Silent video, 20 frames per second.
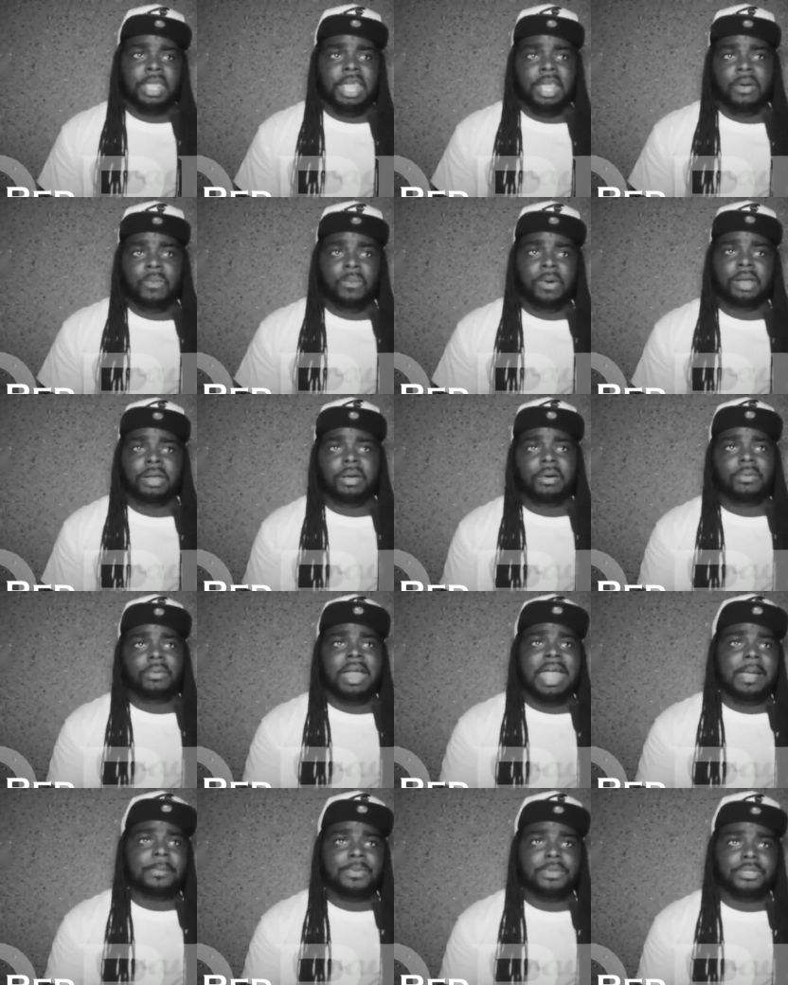And one of the
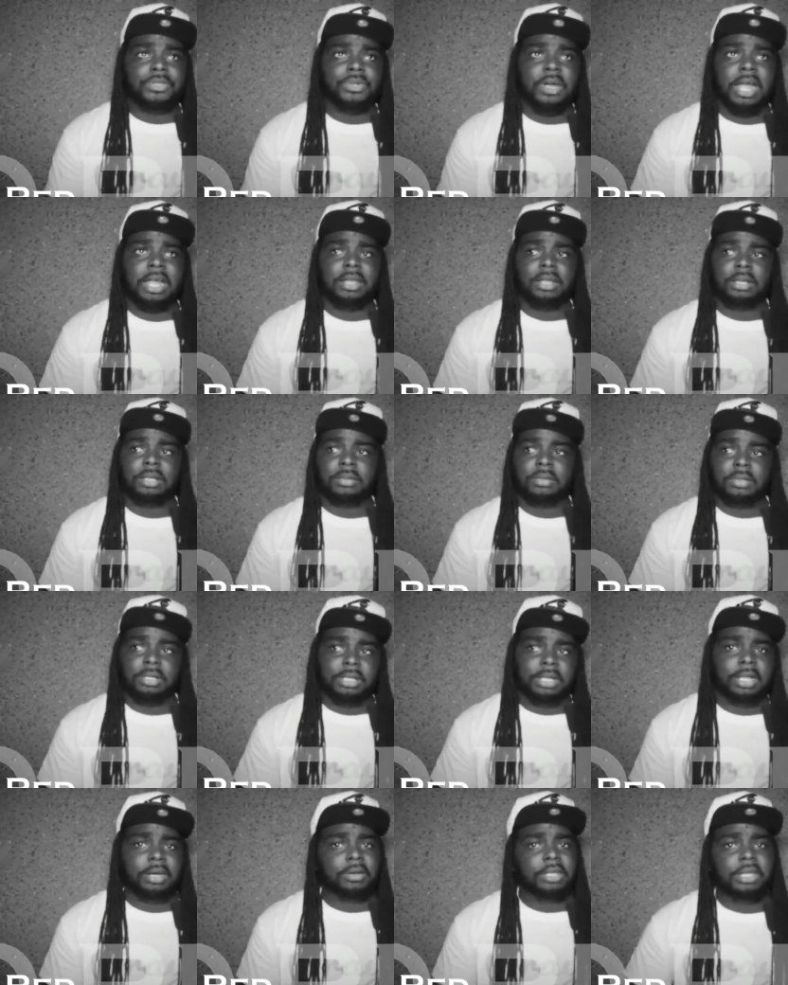rappers tried to
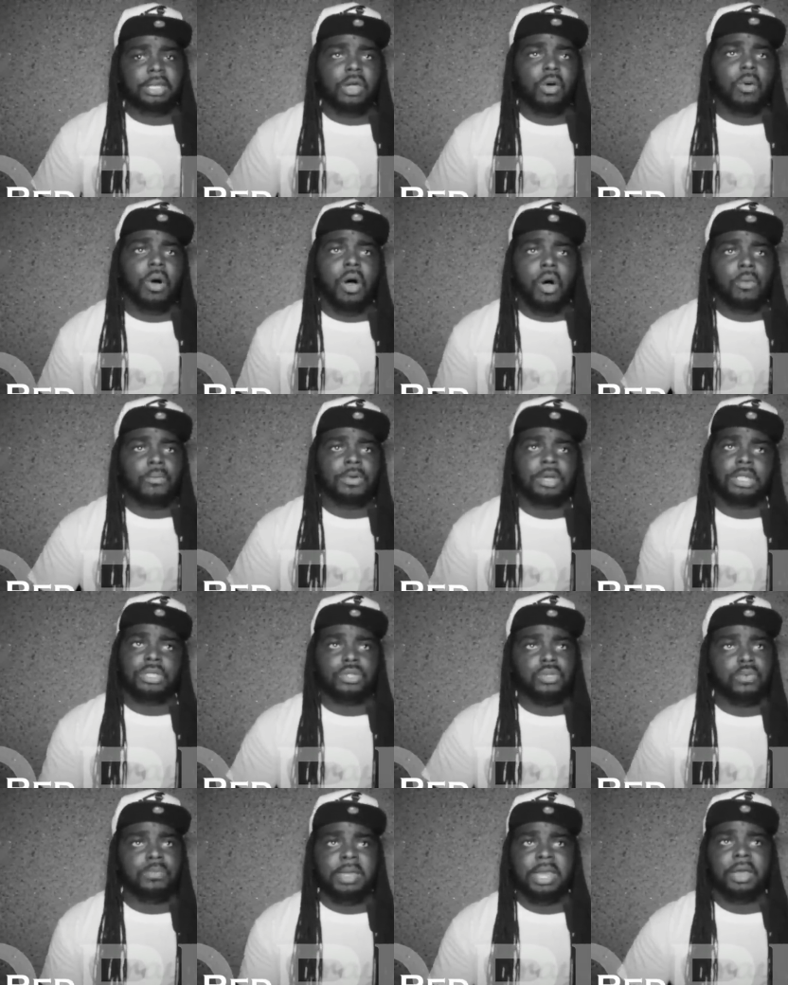clearly go over the
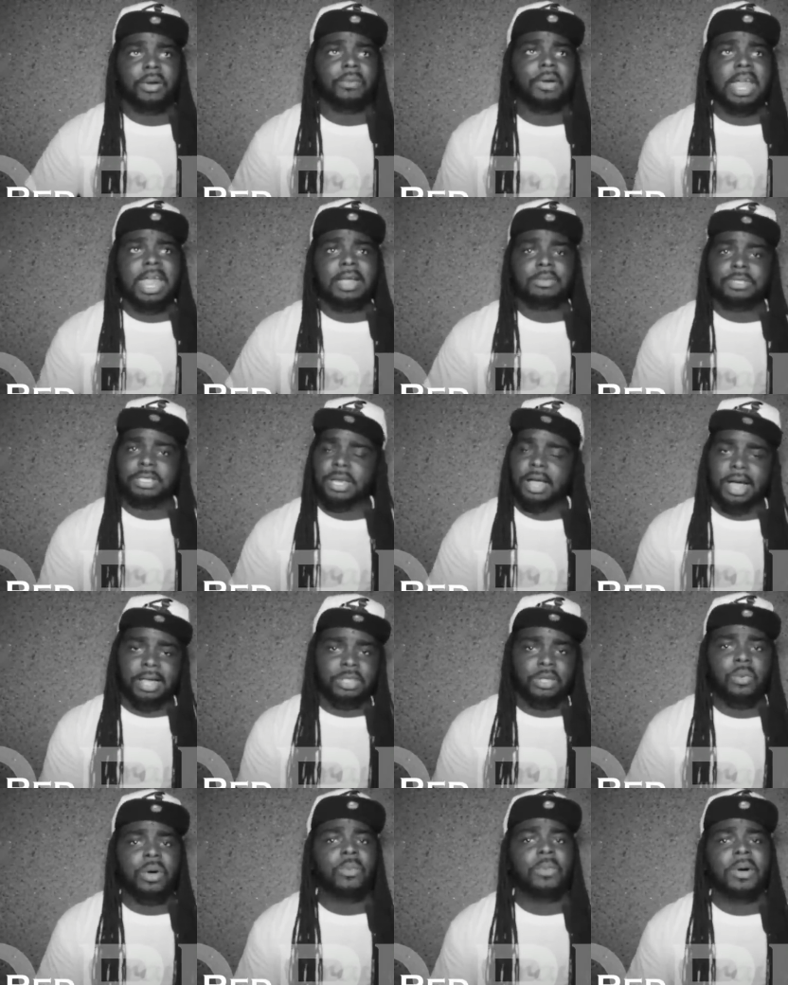two-minute rounds, and the
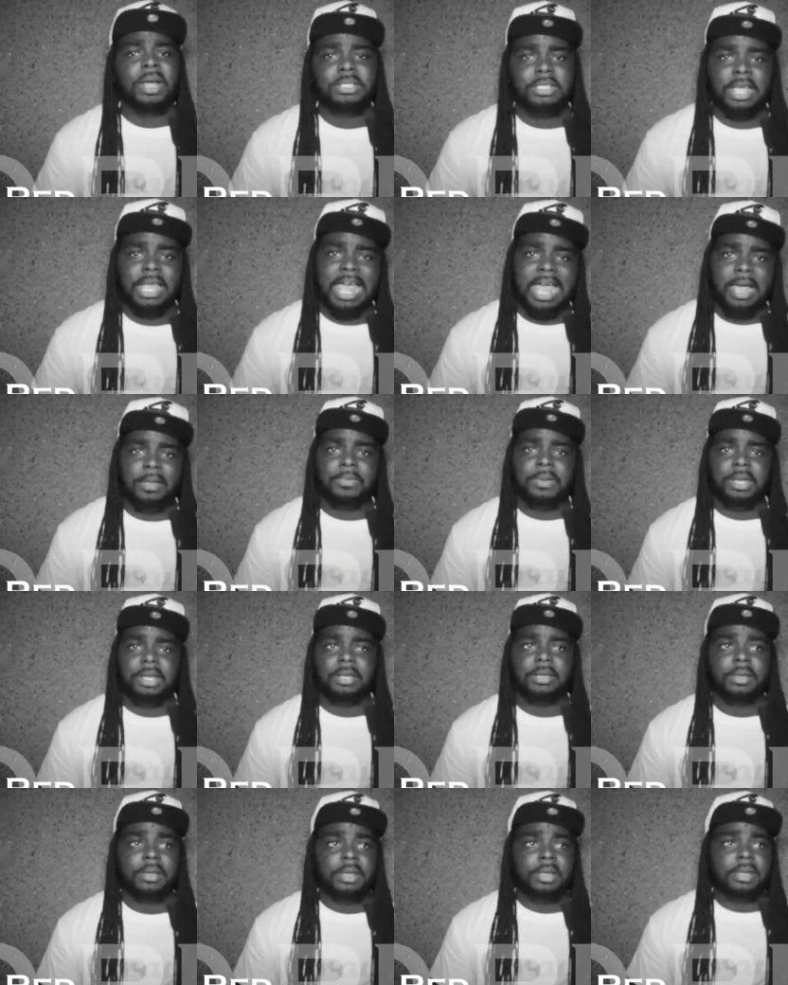other one wasn't having it.